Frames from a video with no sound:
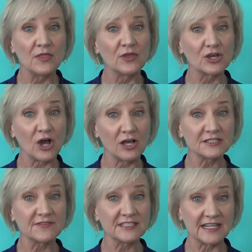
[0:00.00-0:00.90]
the cost
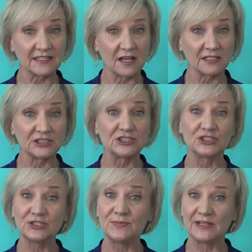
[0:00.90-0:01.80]
of the technology
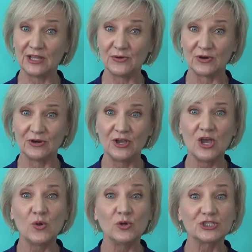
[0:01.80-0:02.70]
should be lower,
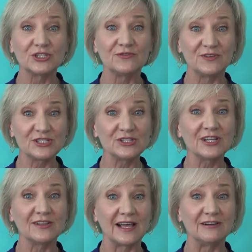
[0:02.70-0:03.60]
which should
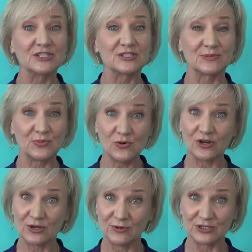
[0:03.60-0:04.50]
eventually allow it to
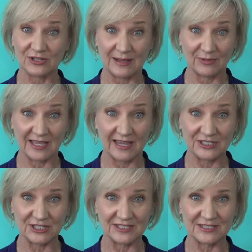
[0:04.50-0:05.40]
support commercial
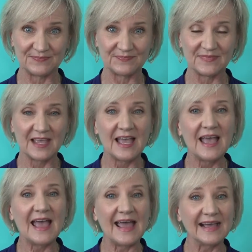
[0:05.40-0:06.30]
applications.
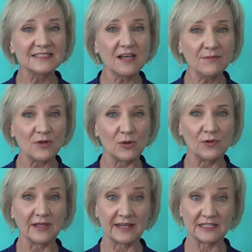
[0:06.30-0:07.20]

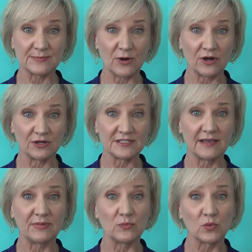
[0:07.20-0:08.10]
ExxonMobil and its partners
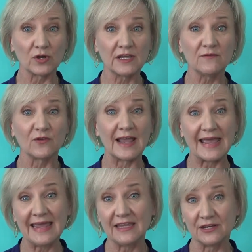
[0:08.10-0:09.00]
have been working for
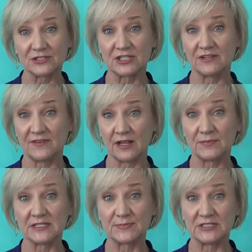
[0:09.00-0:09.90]
8 years to
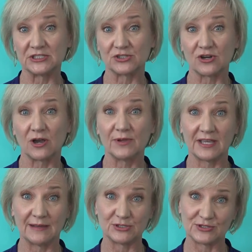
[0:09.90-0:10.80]
develop this potential carbon
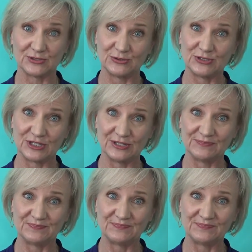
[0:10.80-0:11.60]
capture solution.